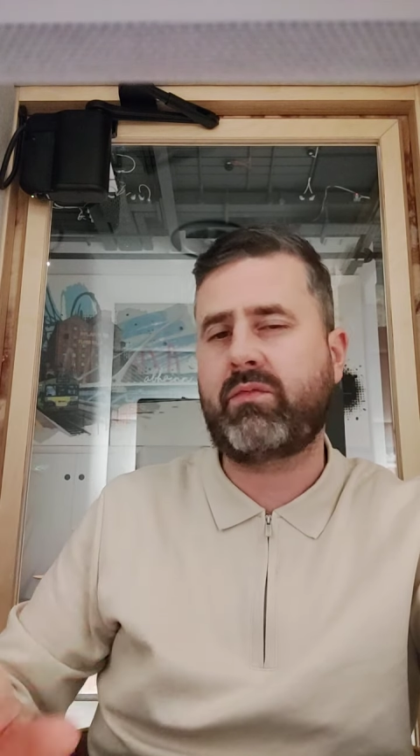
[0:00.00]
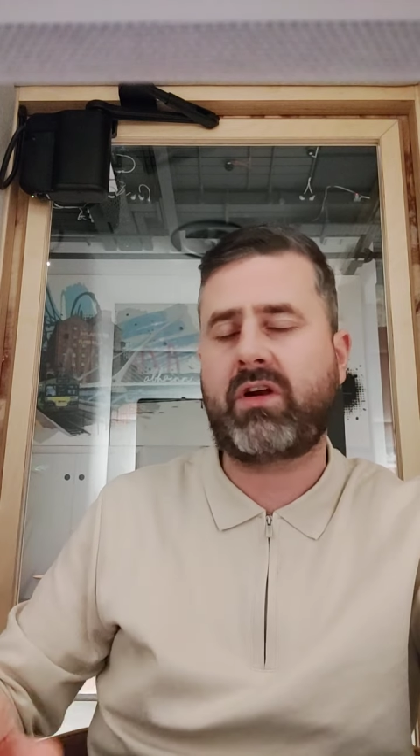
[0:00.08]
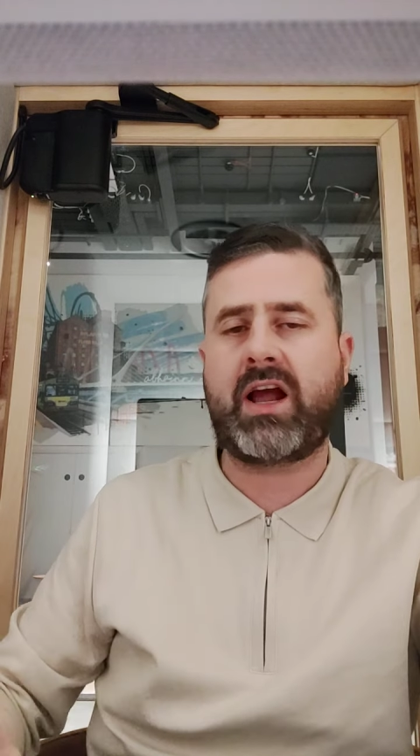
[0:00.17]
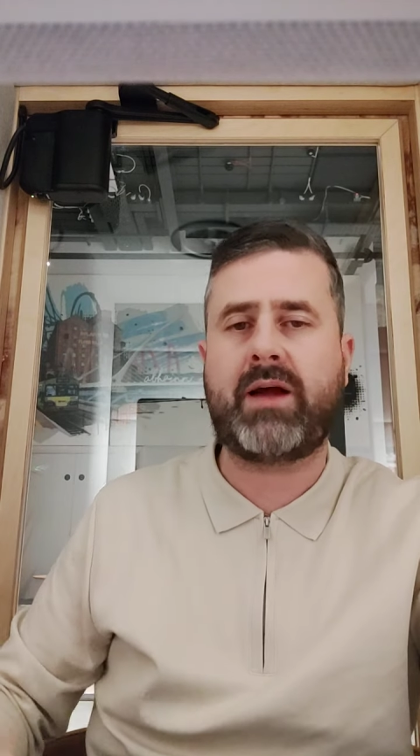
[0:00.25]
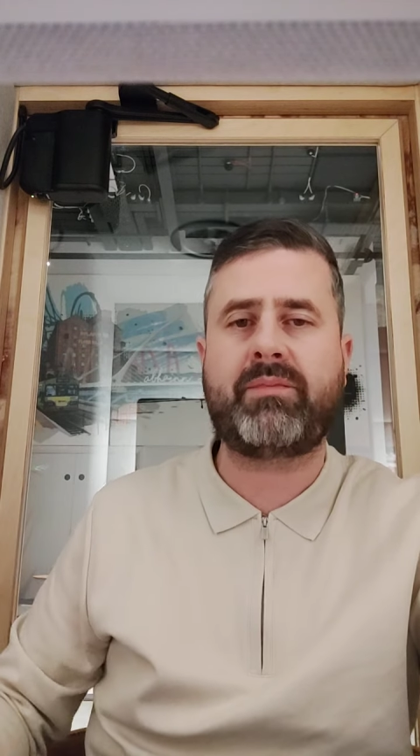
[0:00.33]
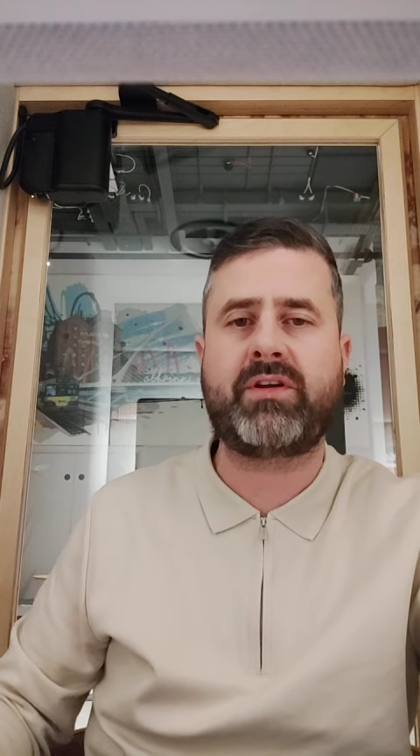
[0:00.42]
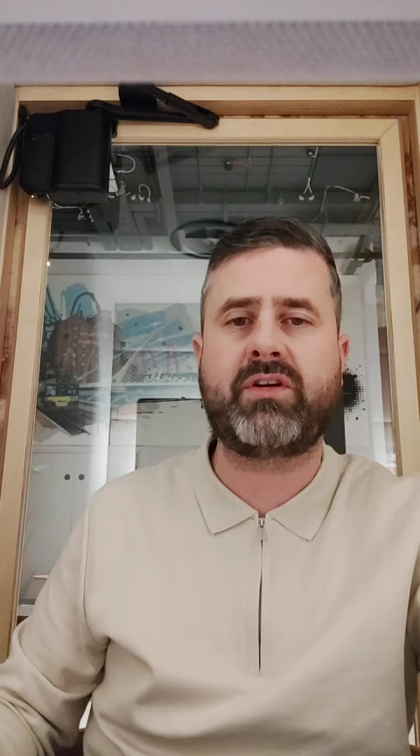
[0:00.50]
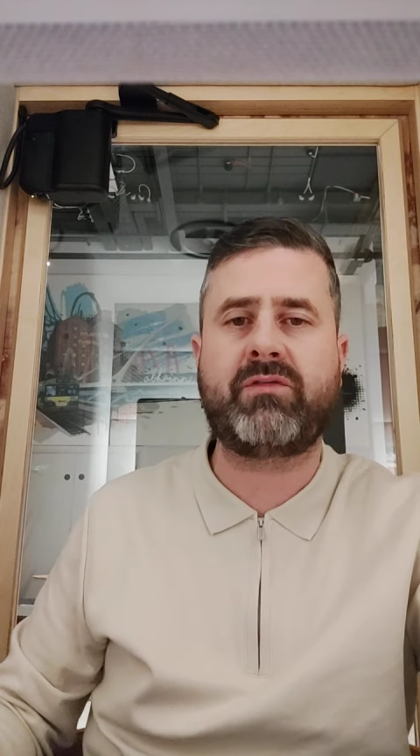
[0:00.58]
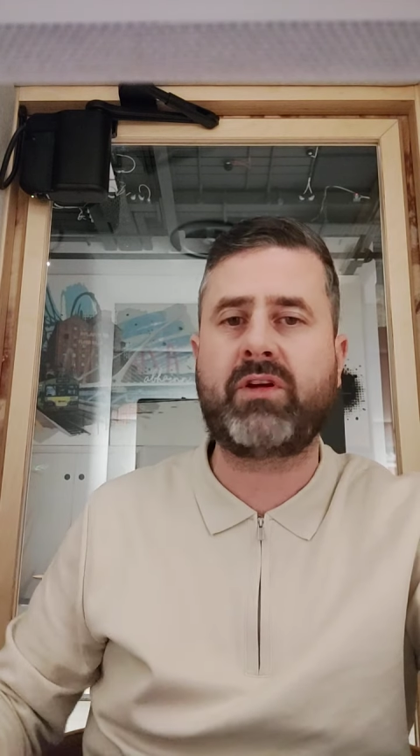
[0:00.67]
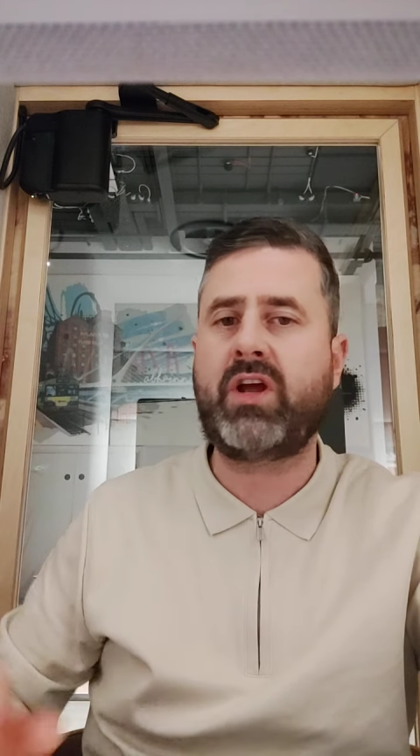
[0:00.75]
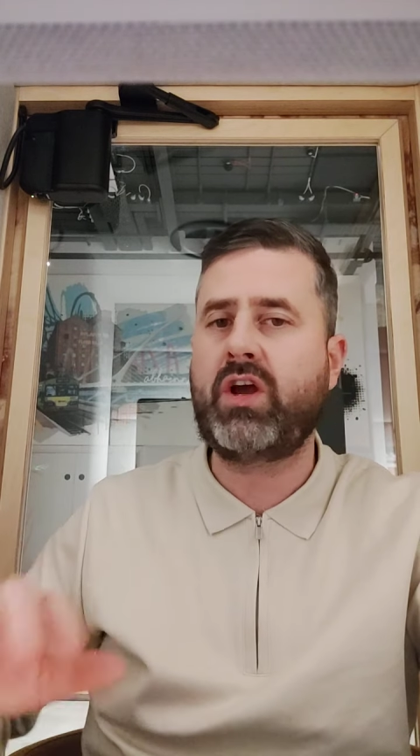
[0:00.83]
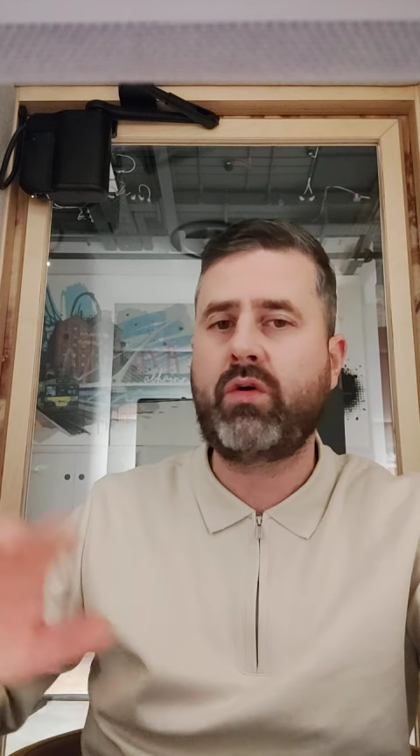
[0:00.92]
We're happy
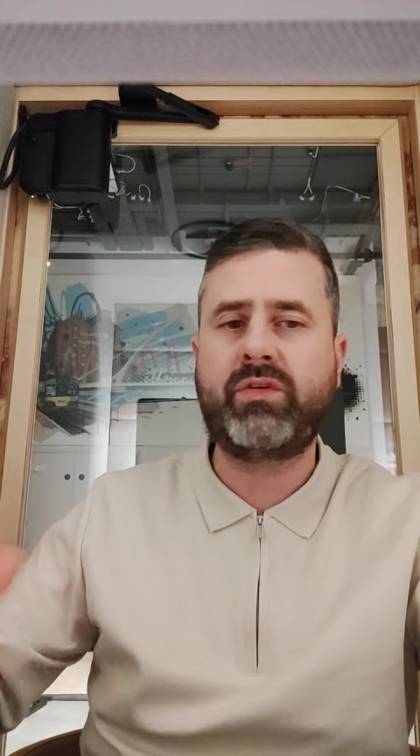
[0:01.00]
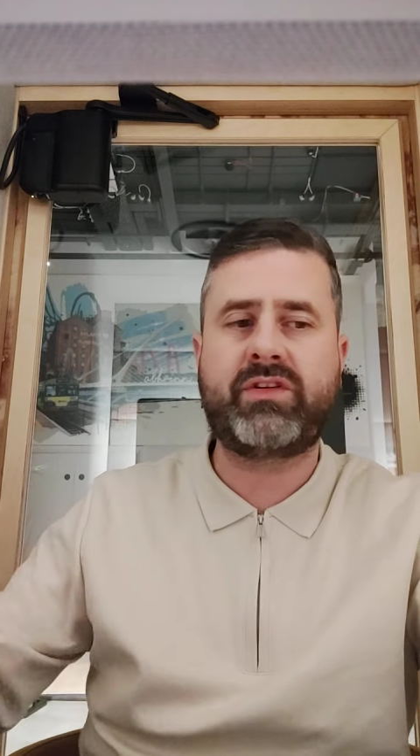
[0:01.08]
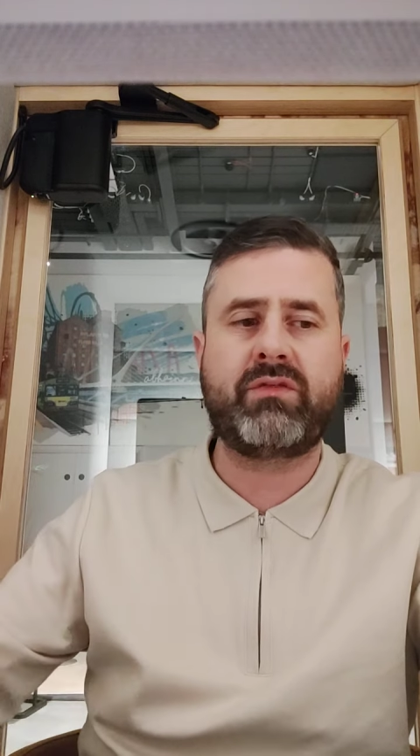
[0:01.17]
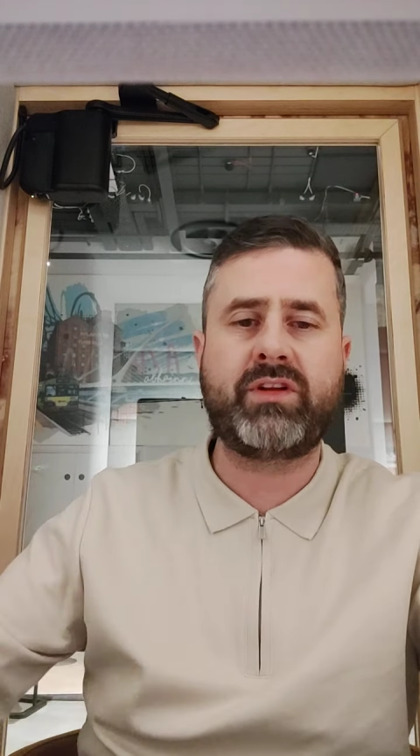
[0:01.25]
enough. We don't